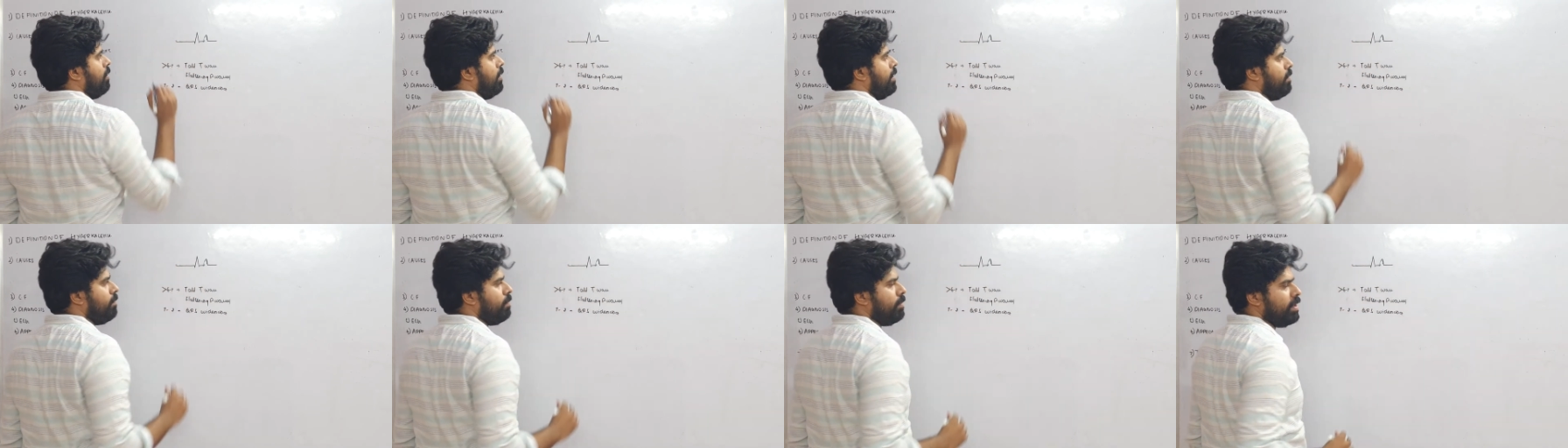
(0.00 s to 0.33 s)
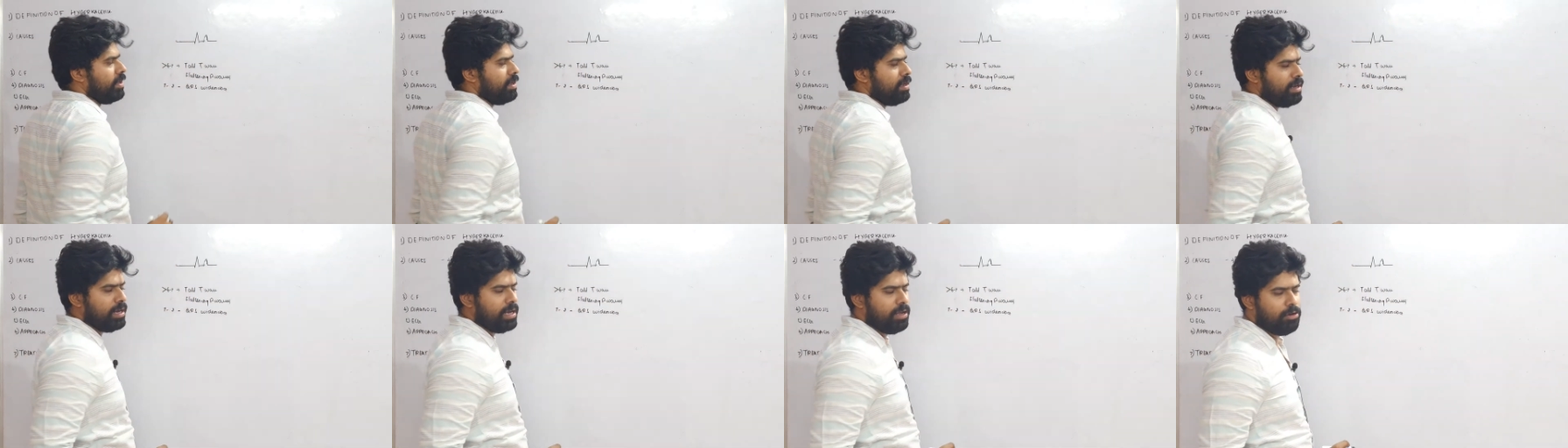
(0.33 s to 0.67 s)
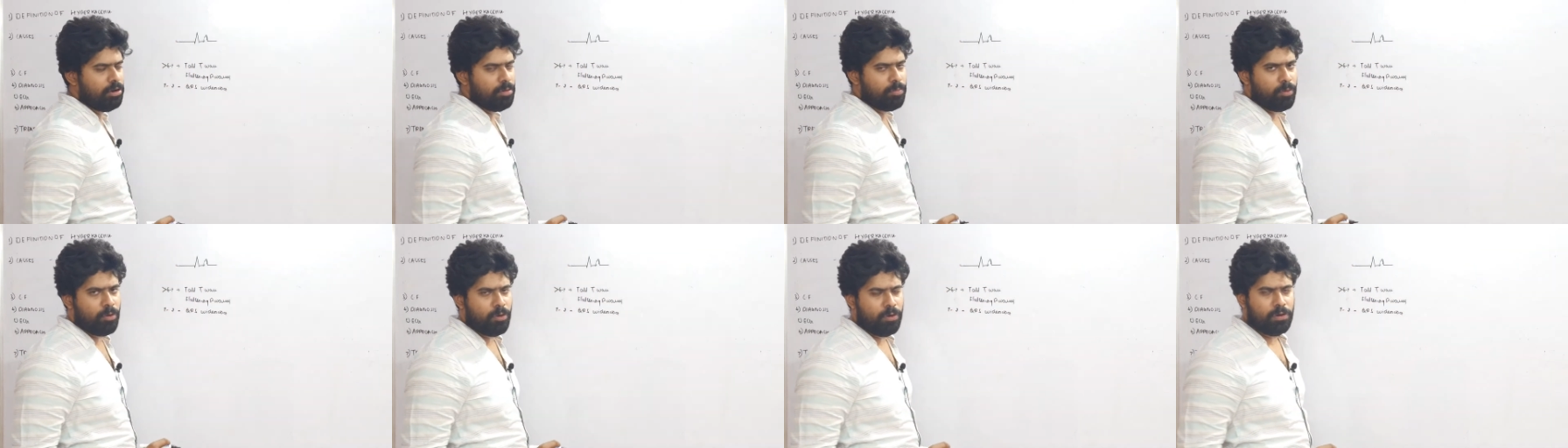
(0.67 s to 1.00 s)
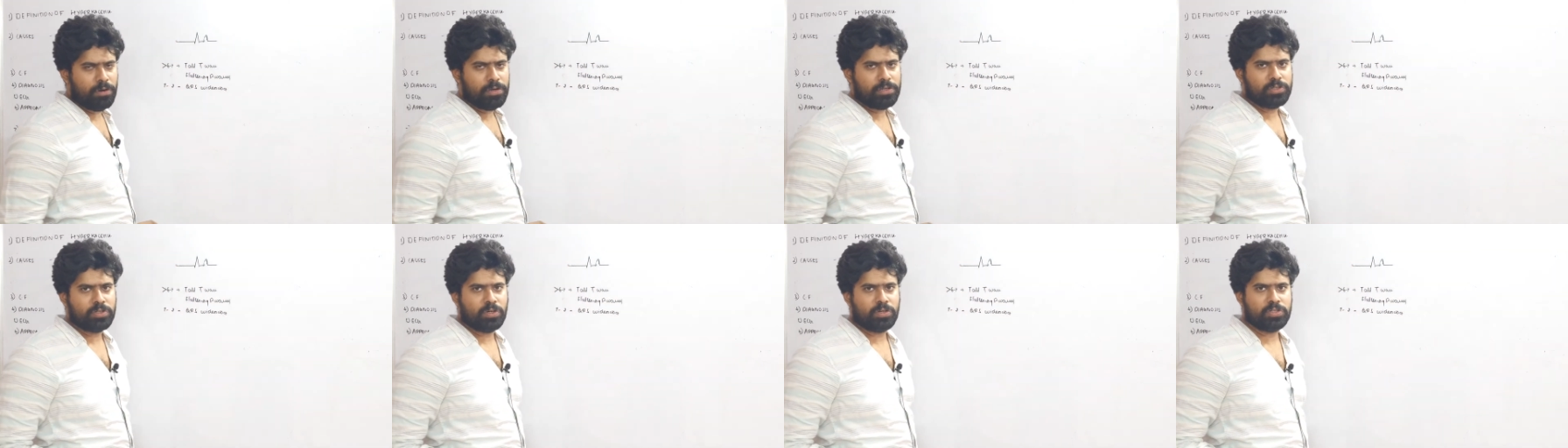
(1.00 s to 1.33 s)
will develop
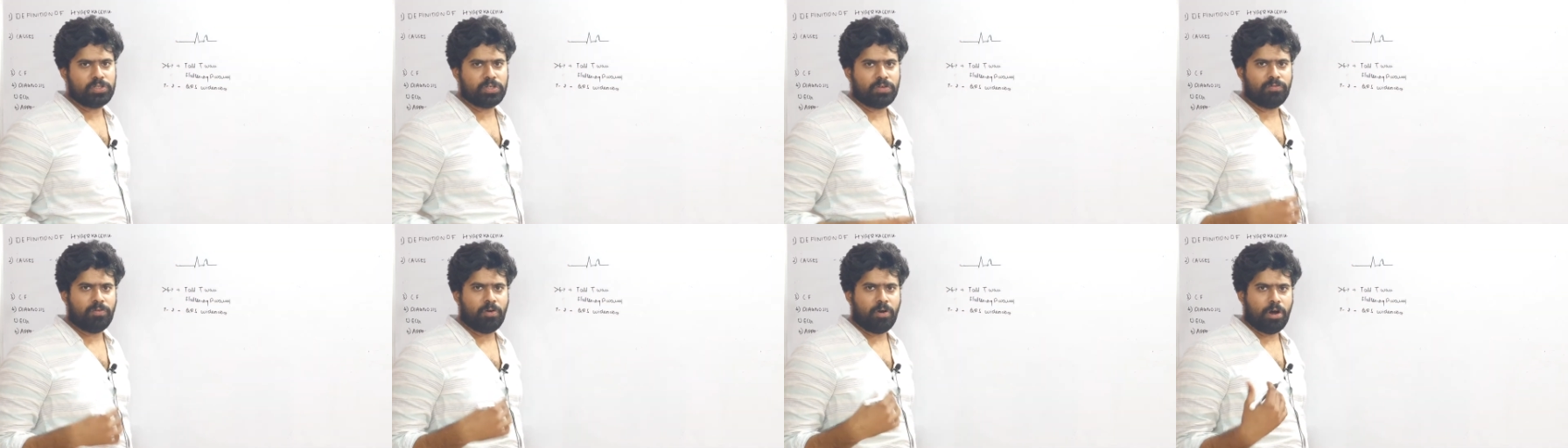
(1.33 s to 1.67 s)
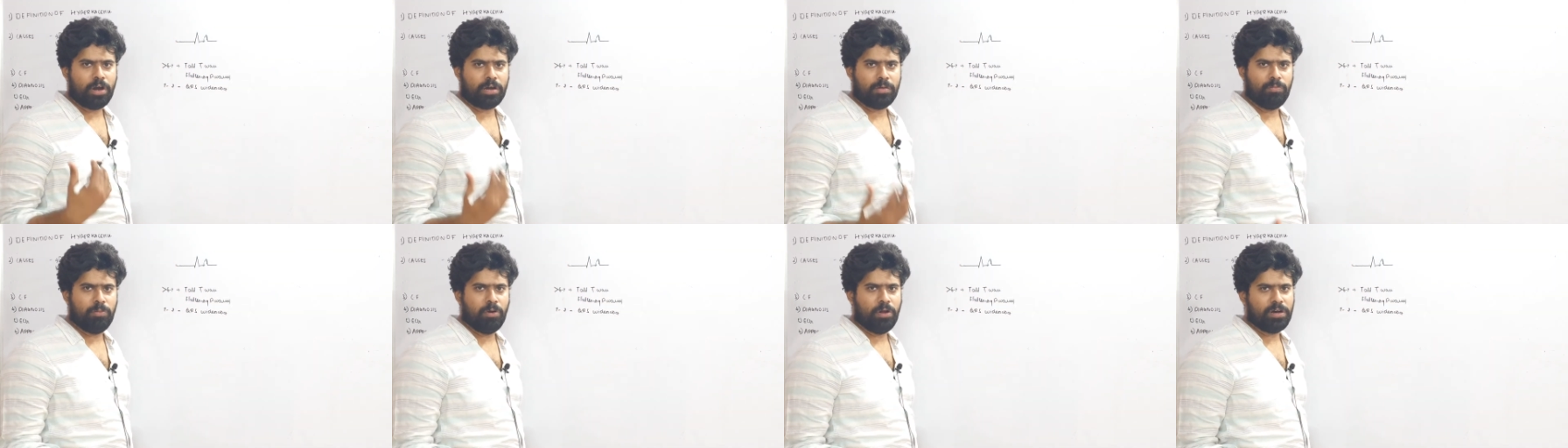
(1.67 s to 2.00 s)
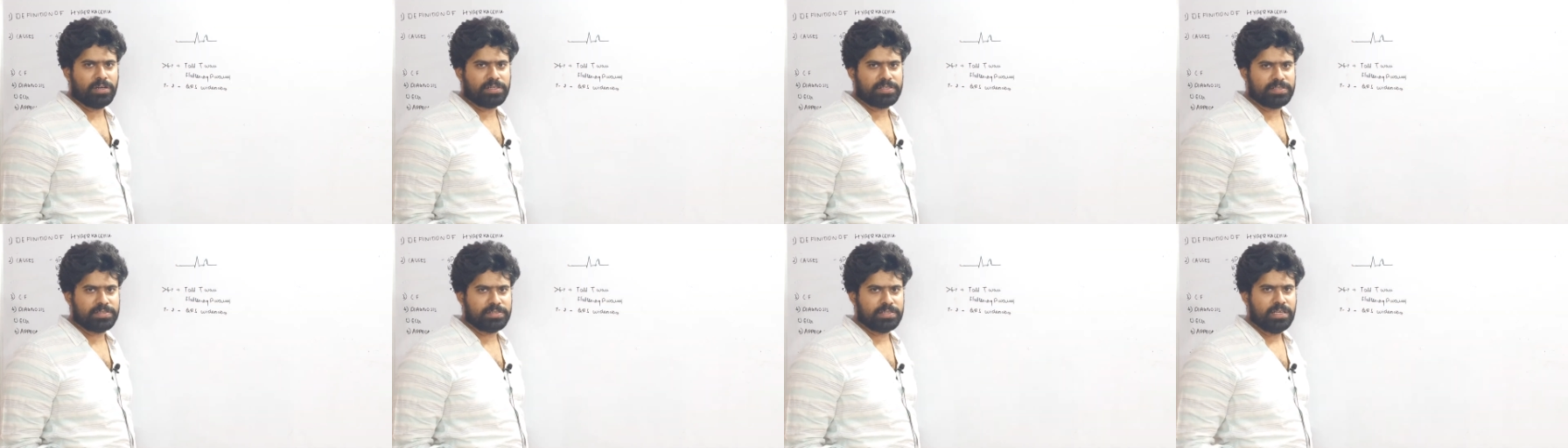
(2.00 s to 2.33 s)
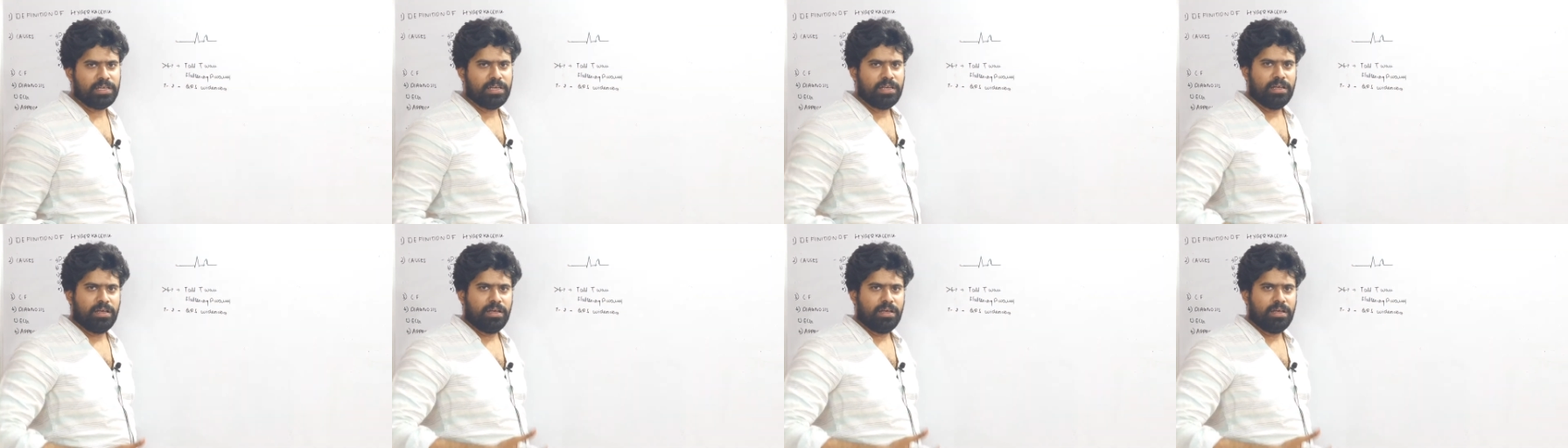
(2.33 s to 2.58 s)
all sorts of hot blocks.